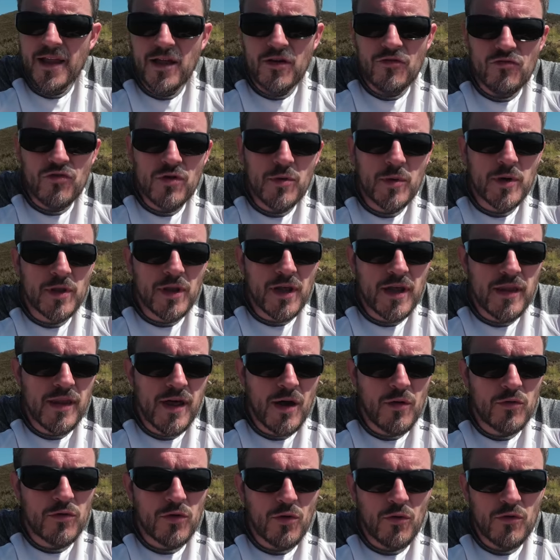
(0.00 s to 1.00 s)
And I really like the
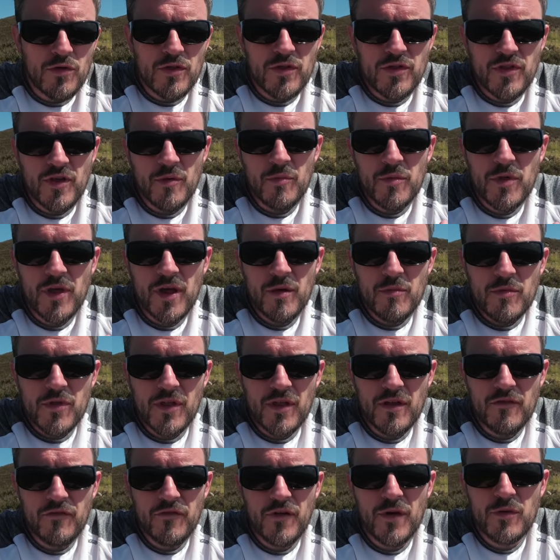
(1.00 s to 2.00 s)
outdoors. And sometimes,
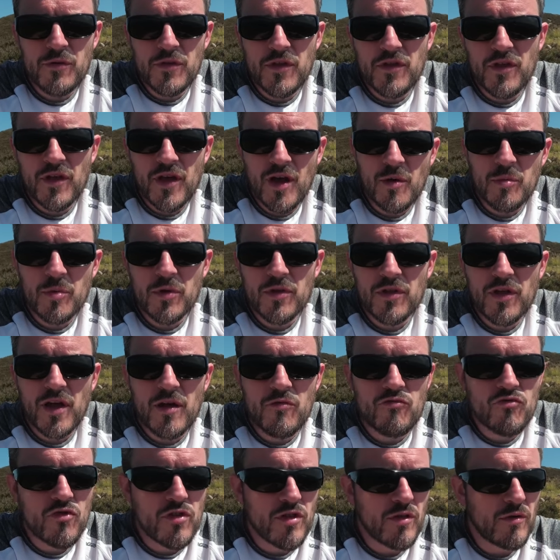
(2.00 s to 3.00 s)
and I found this a couple of
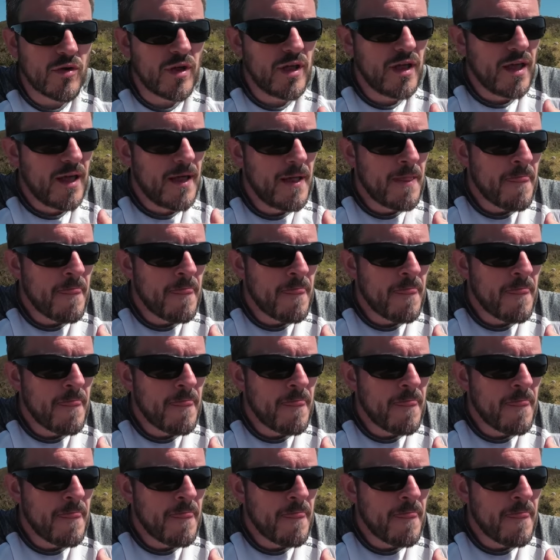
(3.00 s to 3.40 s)
times recently,